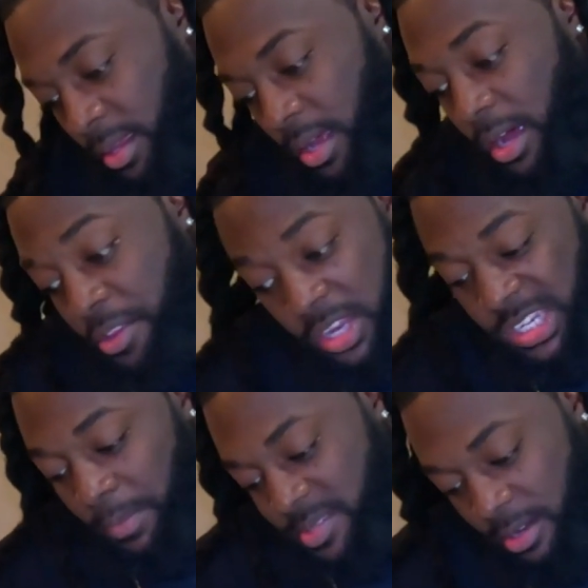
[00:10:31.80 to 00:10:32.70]
Uh, the
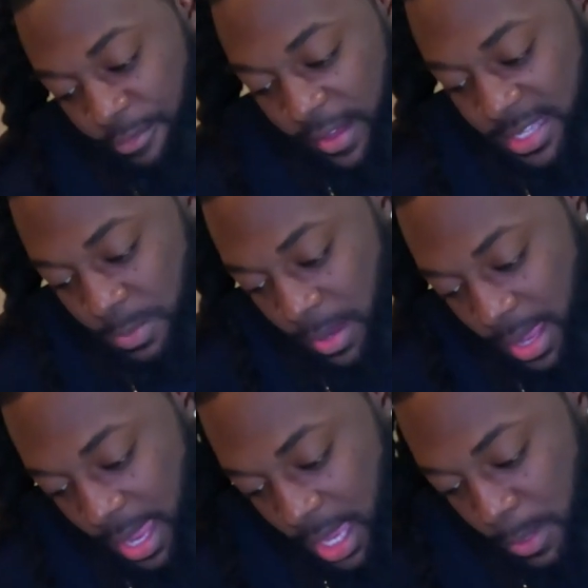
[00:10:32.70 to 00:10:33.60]
gym is an investment,
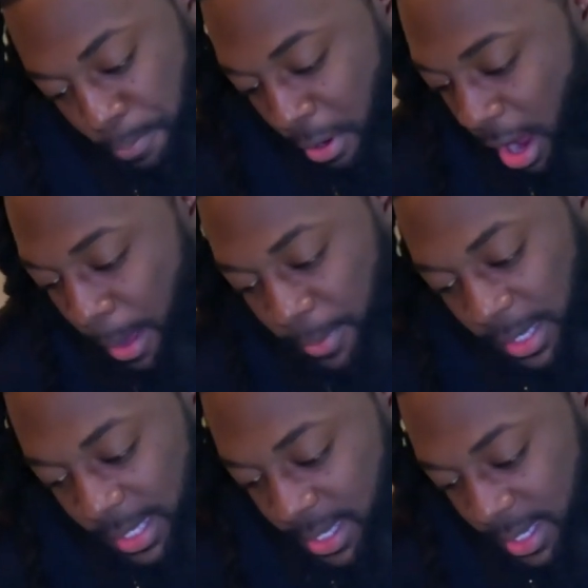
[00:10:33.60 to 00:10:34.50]
and
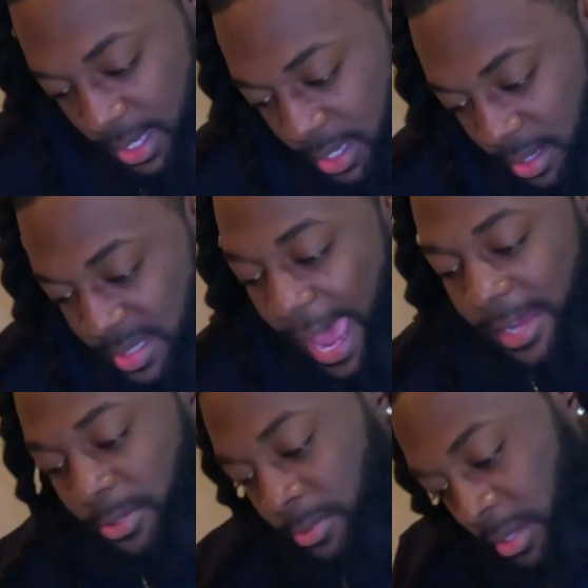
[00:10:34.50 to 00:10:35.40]
probably
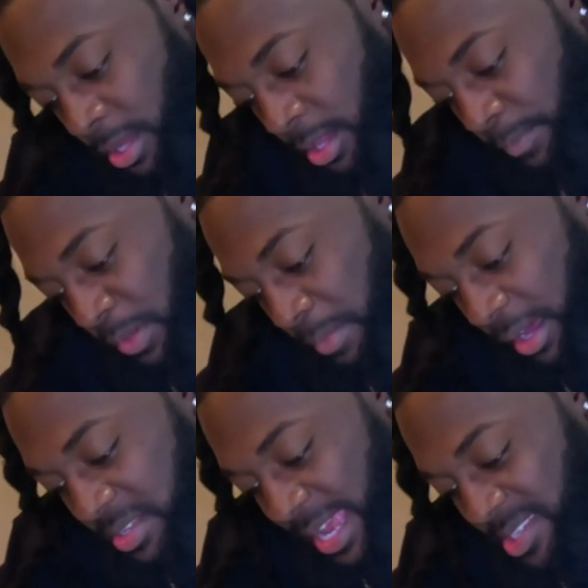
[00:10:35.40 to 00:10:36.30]
Tidal,
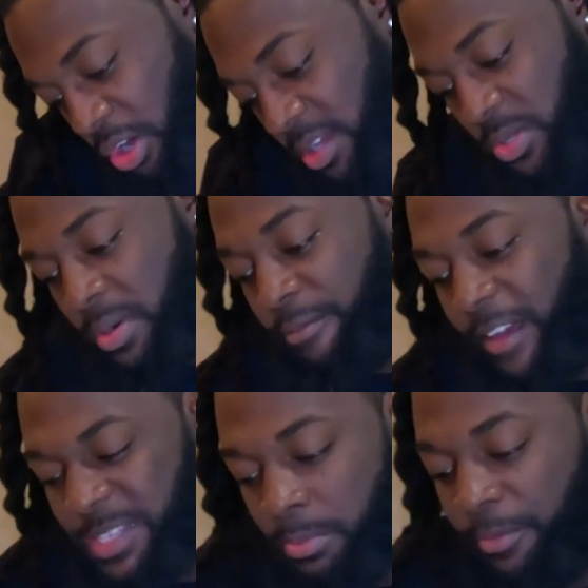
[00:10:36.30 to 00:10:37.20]
because that's also an
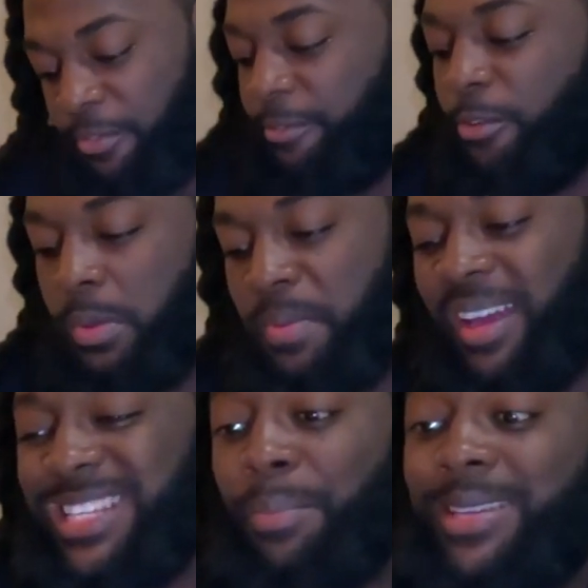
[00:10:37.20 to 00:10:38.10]
investment for me
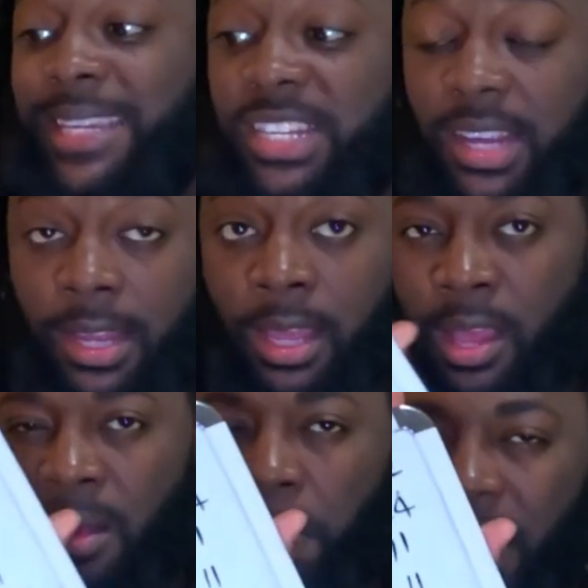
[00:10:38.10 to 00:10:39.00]
because I'm a DJ.
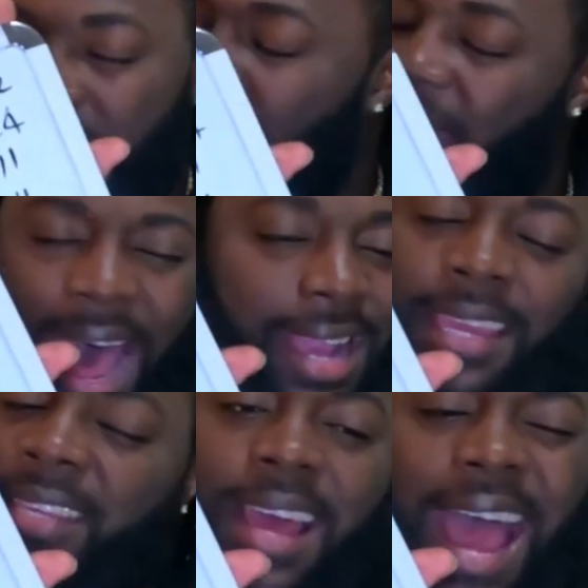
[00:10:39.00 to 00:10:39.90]
But I
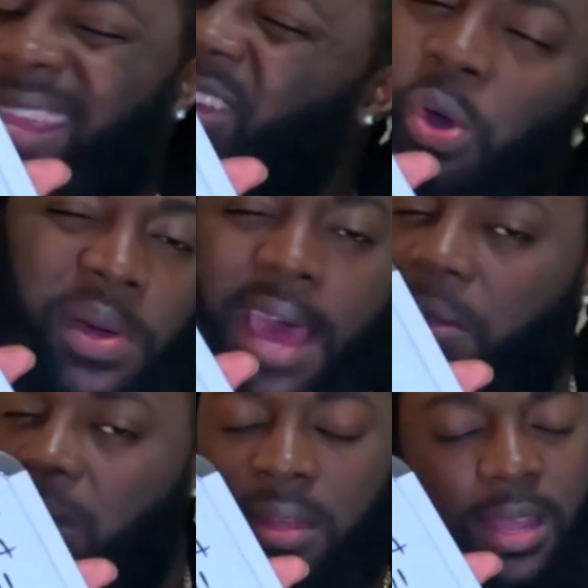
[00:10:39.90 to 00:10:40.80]
can I can go
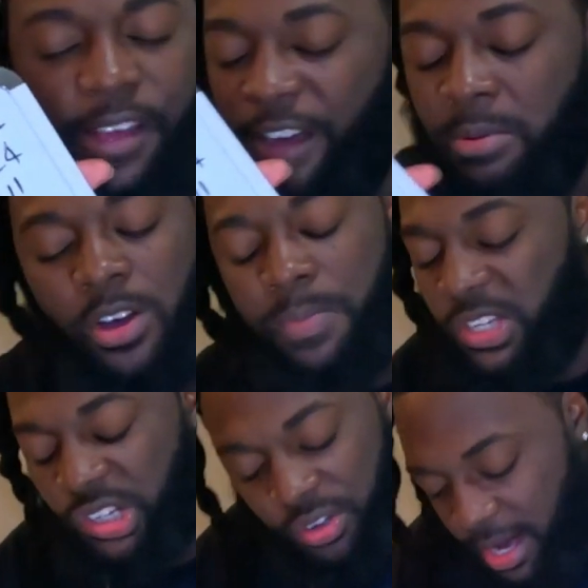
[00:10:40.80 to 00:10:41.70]
without it. If I'm gonna be
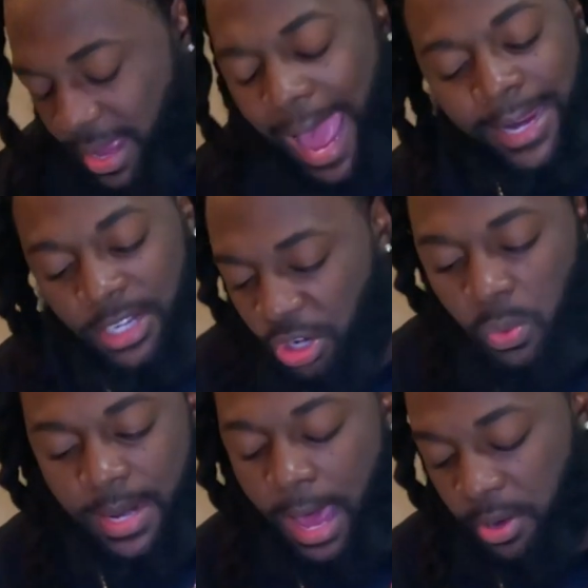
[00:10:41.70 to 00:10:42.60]
strict, I can go
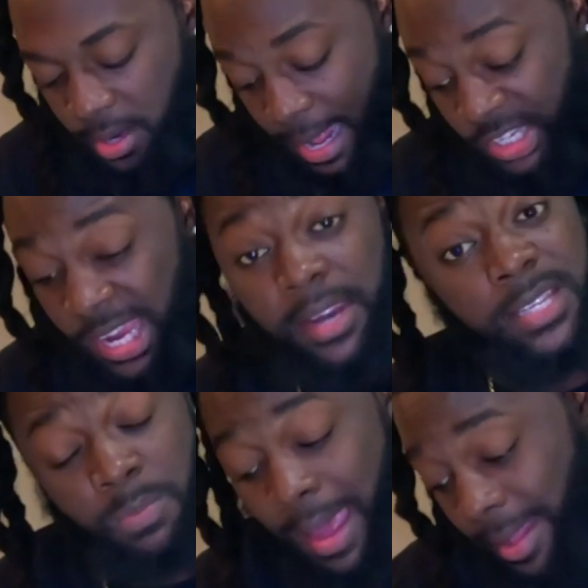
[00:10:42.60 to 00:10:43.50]
without it. Now check
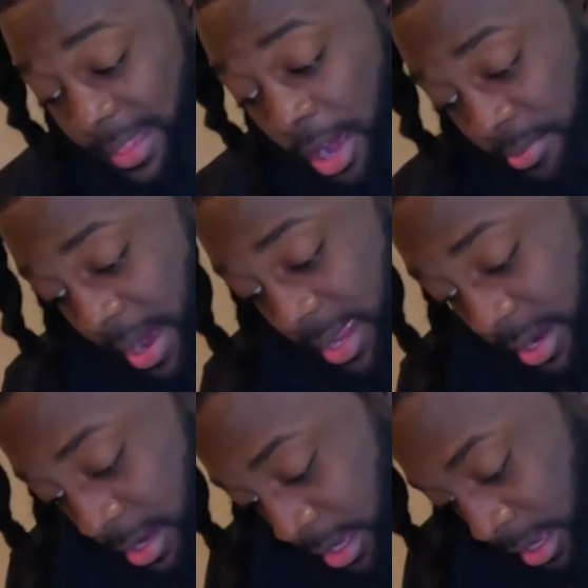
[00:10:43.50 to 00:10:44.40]
this math out right here.